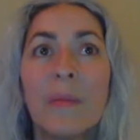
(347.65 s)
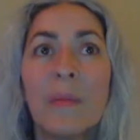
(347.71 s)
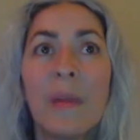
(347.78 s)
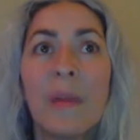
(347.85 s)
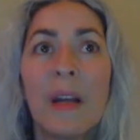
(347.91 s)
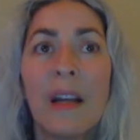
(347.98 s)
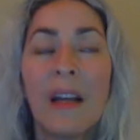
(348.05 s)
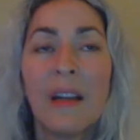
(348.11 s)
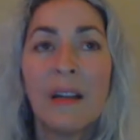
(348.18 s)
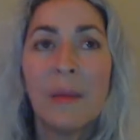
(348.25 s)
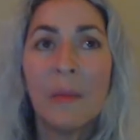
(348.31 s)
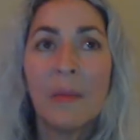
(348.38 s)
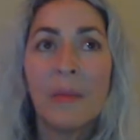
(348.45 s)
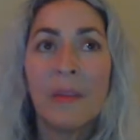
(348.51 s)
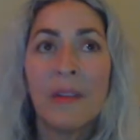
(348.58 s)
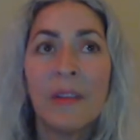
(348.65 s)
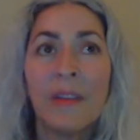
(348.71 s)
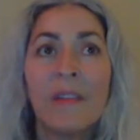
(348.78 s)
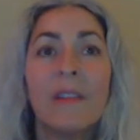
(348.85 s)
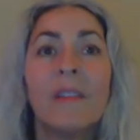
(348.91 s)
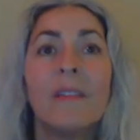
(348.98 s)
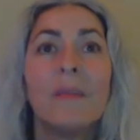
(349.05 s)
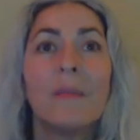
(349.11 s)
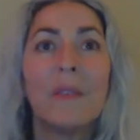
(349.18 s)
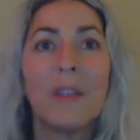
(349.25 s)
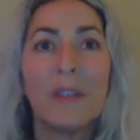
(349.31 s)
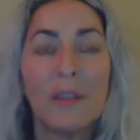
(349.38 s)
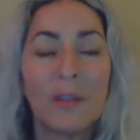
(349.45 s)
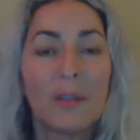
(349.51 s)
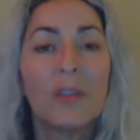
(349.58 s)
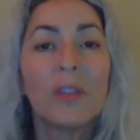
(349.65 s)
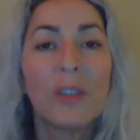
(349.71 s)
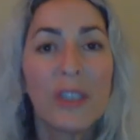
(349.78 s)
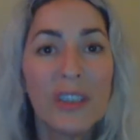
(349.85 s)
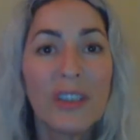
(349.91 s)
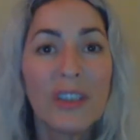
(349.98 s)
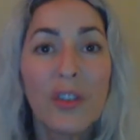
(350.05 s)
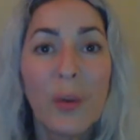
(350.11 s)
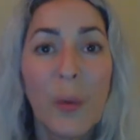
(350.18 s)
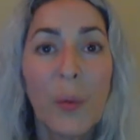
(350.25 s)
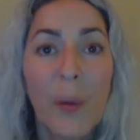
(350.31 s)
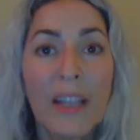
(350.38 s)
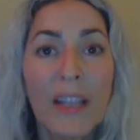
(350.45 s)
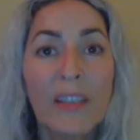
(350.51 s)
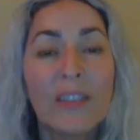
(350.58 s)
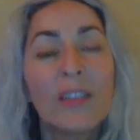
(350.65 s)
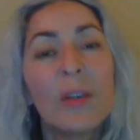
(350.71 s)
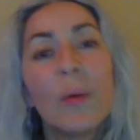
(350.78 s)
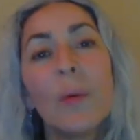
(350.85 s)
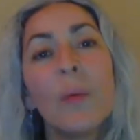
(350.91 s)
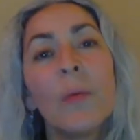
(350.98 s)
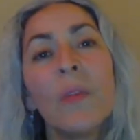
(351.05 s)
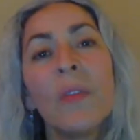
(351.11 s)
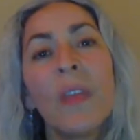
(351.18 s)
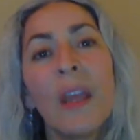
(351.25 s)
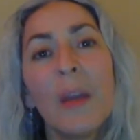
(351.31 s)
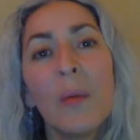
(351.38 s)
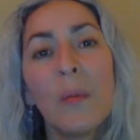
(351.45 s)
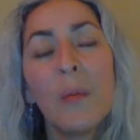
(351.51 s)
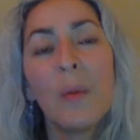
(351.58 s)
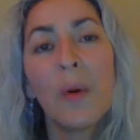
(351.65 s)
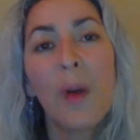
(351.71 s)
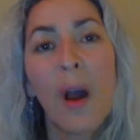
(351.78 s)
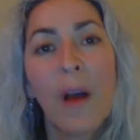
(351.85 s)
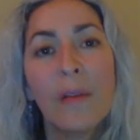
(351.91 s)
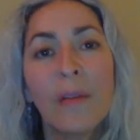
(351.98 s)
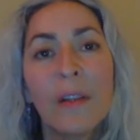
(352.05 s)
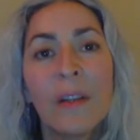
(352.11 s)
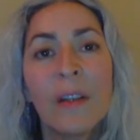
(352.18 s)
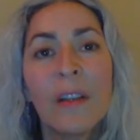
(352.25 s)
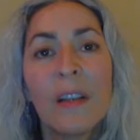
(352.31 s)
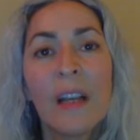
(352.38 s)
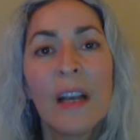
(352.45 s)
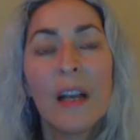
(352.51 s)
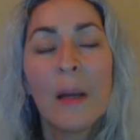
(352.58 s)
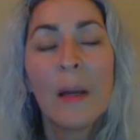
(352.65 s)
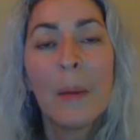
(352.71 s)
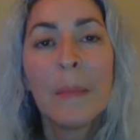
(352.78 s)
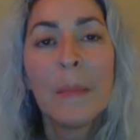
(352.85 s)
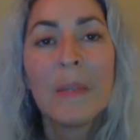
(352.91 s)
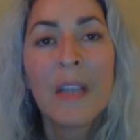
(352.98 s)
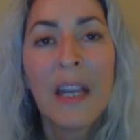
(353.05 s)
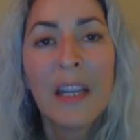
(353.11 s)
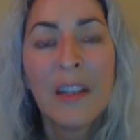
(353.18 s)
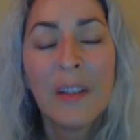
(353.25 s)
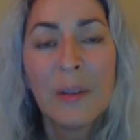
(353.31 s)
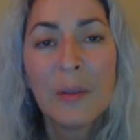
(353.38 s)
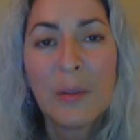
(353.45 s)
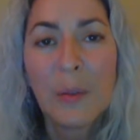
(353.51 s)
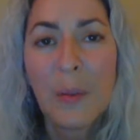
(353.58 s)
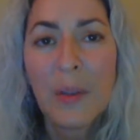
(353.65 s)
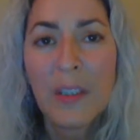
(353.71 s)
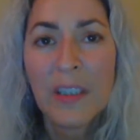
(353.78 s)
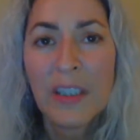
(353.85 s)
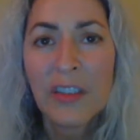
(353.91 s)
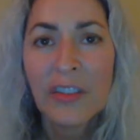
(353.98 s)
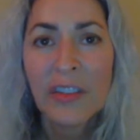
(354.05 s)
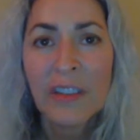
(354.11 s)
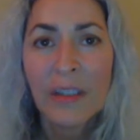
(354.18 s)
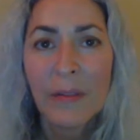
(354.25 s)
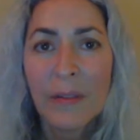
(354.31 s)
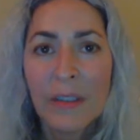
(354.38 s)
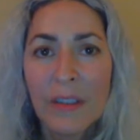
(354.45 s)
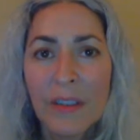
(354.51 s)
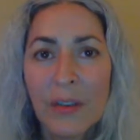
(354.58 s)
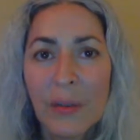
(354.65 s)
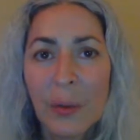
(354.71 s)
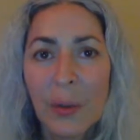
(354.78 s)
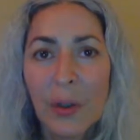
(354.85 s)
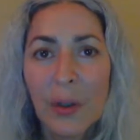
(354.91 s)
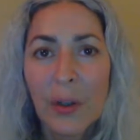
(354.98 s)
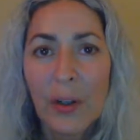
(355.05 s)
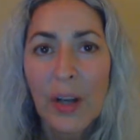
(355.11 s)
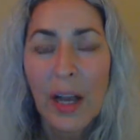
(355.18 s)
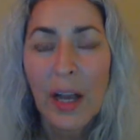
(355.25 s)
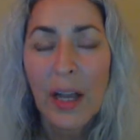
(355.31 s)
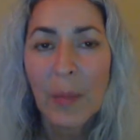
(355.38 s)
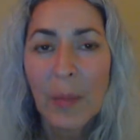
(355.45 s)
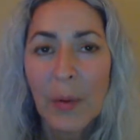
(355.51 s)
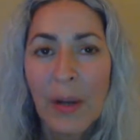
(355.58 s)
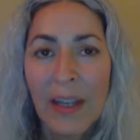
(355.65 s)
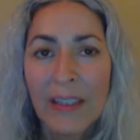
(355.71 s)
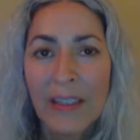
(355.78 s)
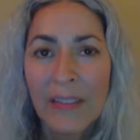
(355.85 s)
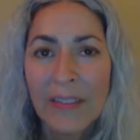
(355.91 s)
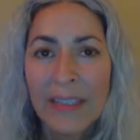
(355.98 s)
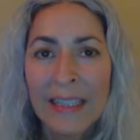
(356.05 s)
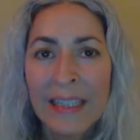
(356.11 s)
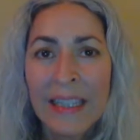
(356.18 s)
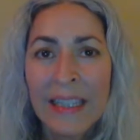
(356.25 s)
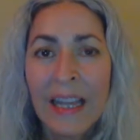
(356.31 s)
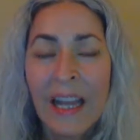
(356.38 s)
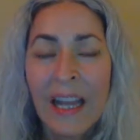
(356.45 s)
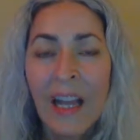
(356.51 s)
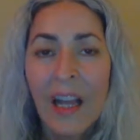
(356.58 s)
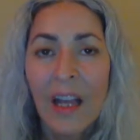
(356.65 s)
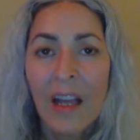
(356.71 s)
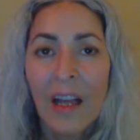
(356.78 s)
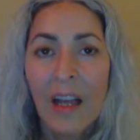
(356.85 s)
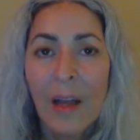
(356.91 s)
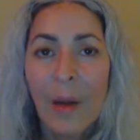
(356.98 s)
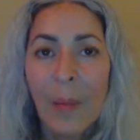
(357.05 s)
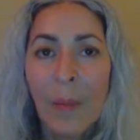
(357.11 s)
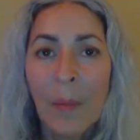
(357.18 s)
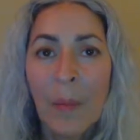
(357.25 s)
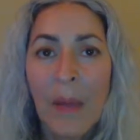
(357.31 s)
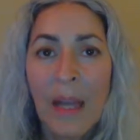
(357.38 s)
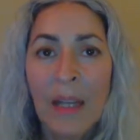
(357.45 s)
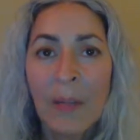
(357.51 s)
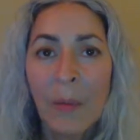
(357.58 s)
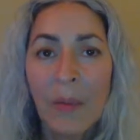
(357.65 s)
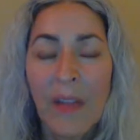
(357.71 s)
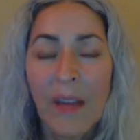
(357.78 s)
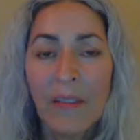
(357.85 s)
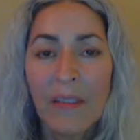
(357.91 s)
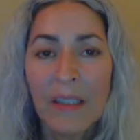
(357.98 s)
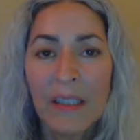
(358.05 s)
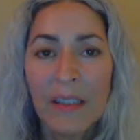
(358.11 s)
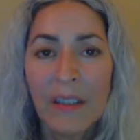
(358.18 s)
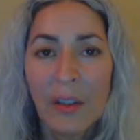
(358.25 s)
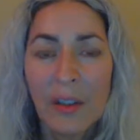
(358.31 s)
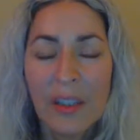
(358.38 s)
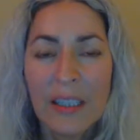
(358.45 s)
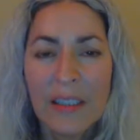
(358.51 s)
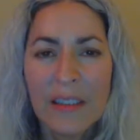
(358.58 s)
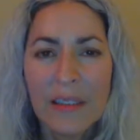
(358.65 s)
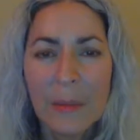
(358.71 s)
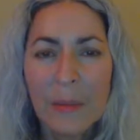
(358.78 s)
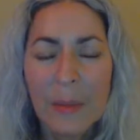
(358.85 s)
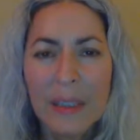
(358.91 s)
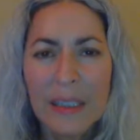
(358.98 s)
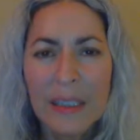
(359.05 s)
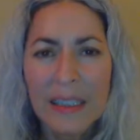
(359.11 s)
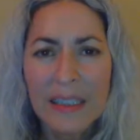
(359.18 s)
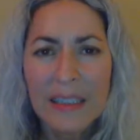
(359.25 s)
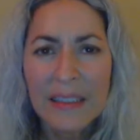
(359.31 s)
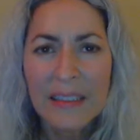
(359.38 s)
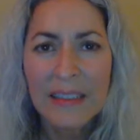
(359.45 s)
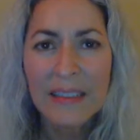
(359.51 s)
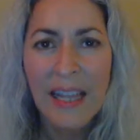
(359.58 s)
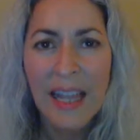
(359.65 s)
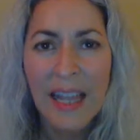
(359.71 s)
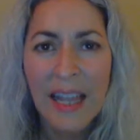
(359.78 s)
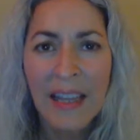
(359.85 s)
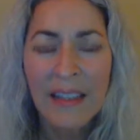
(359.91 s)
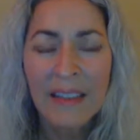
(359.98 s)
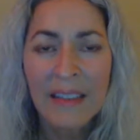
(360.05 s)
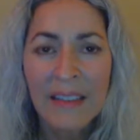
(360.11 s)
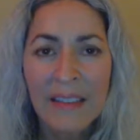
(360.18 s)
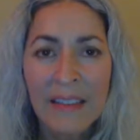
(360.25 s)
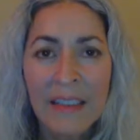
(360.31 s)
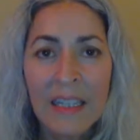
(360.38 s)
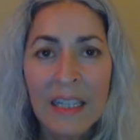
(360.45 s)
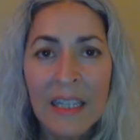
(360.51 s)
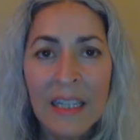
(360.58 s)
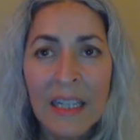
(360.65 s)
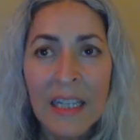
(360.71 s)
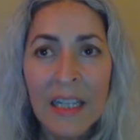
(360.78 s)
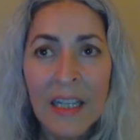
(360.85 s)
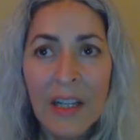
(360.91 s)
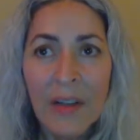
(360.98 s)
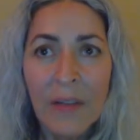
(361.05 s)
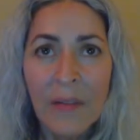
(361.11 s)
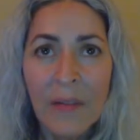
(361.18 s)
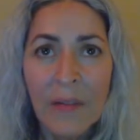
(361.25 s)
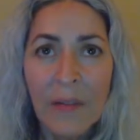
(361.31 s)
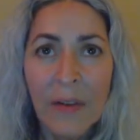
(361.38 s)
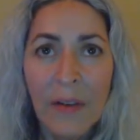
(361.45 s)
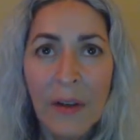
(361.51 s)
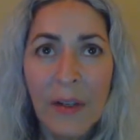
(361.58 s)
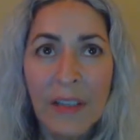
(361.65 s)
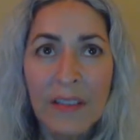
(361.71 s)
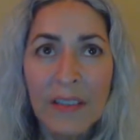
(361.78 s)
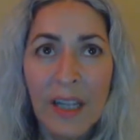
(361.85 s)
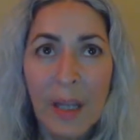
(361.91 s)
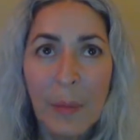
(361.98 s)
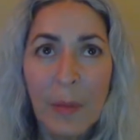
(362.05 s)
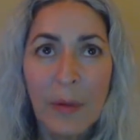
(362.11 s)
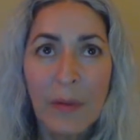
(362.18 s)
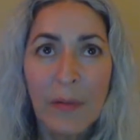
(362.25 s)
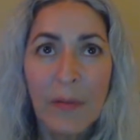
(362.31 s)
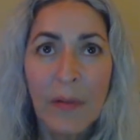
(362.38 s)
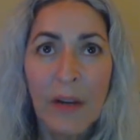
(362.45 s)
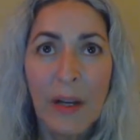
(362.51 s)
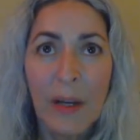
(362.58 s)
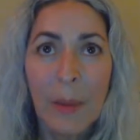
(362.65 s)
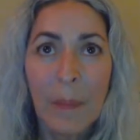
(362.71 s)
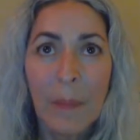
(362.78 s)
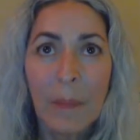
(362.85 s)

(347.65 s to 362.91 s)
um, the, the tr traditional ways. So they were often um, diagnosed with attention deficit disorder, hyperactivity, um, and with having learning disabilities and various type of um,